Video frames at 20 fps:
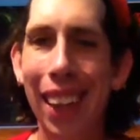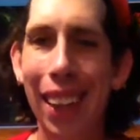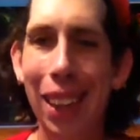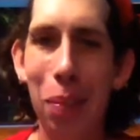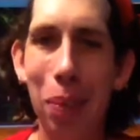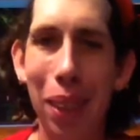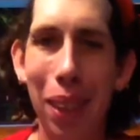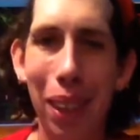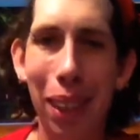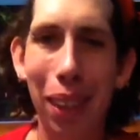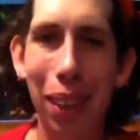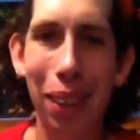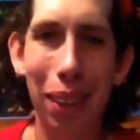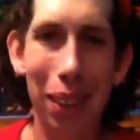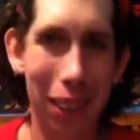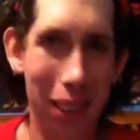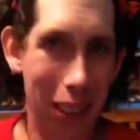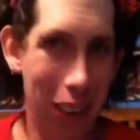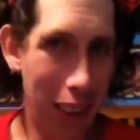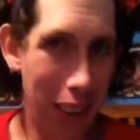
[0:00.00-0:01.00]
it's been a little
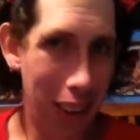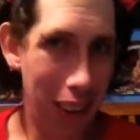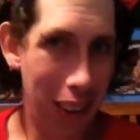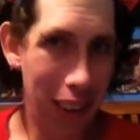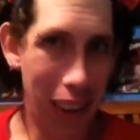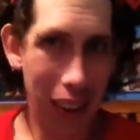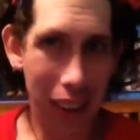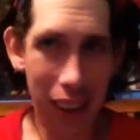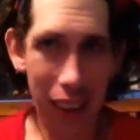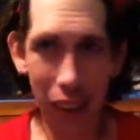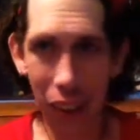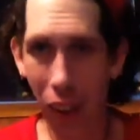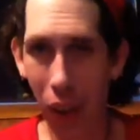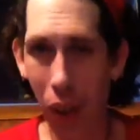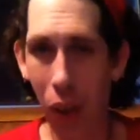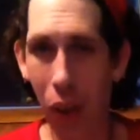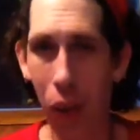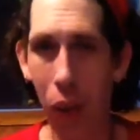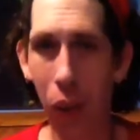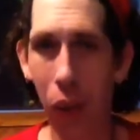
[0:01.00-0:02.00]
discouraging.
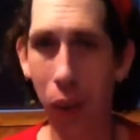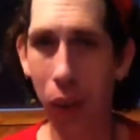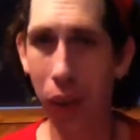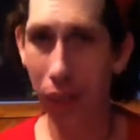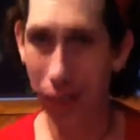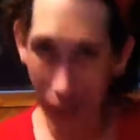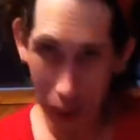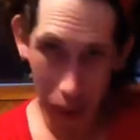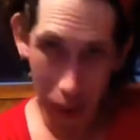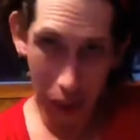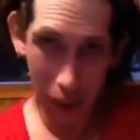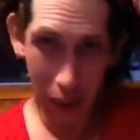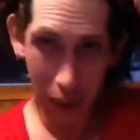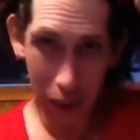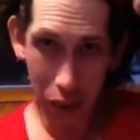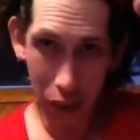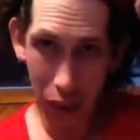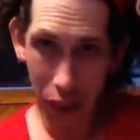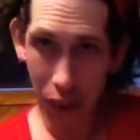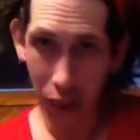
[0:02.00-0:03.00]
So that's why I'm
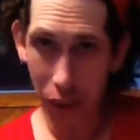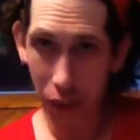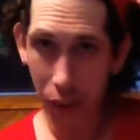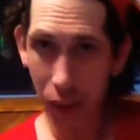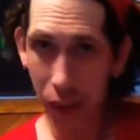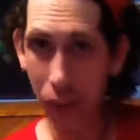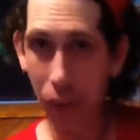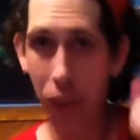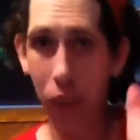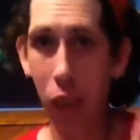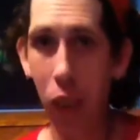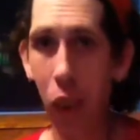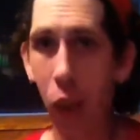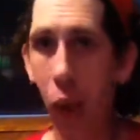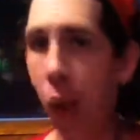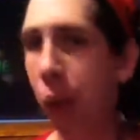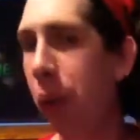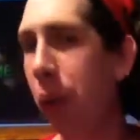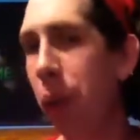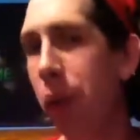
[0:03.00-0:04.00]
starting to, you
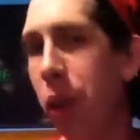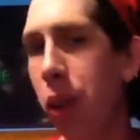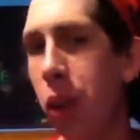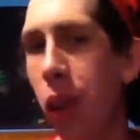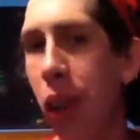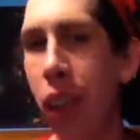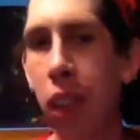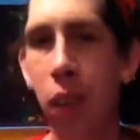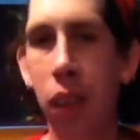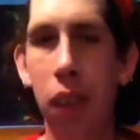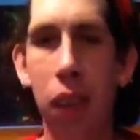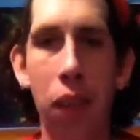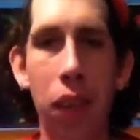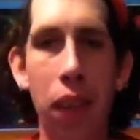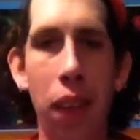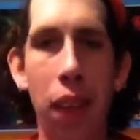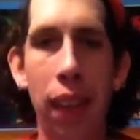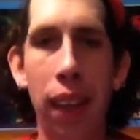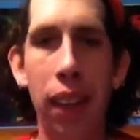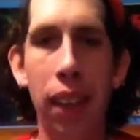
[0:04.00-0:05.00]
know, try some
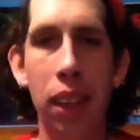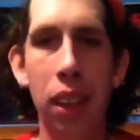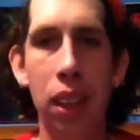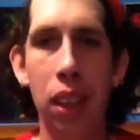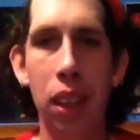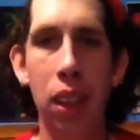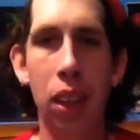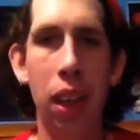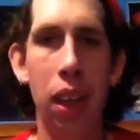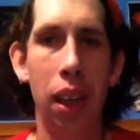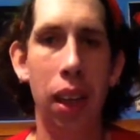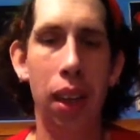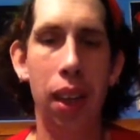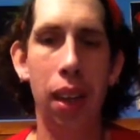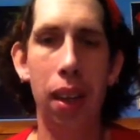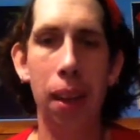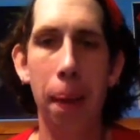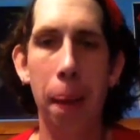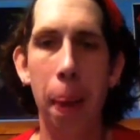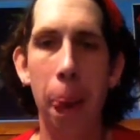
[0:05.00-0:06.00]
different things to try to
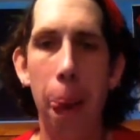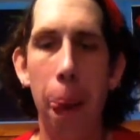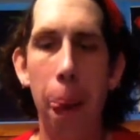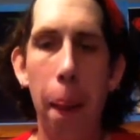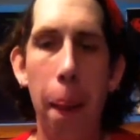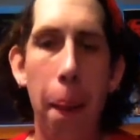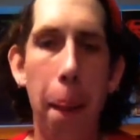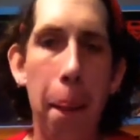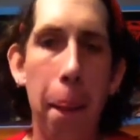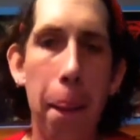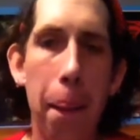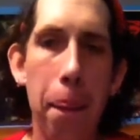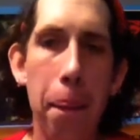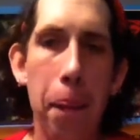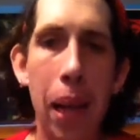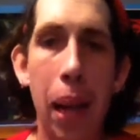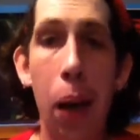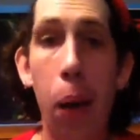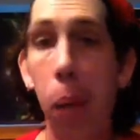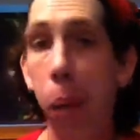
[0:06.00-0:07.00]

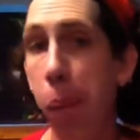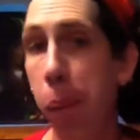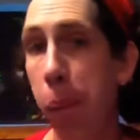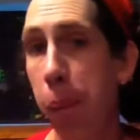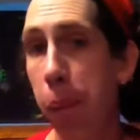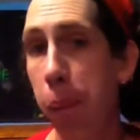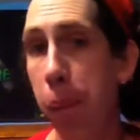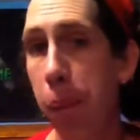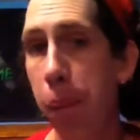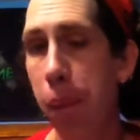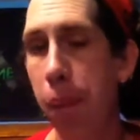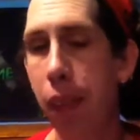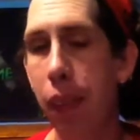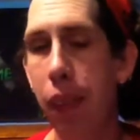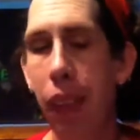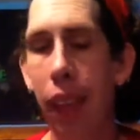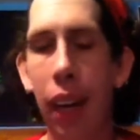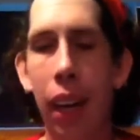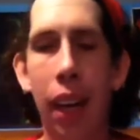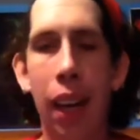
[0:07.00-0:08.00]
help.
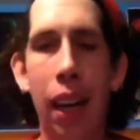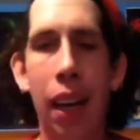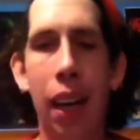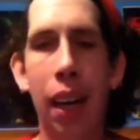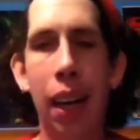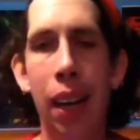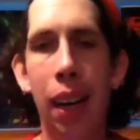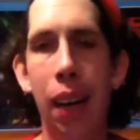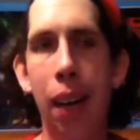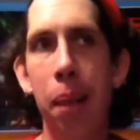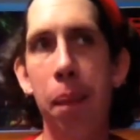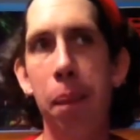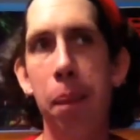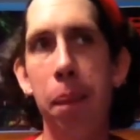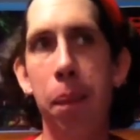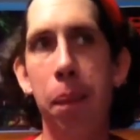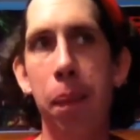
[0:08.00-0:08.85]
Um,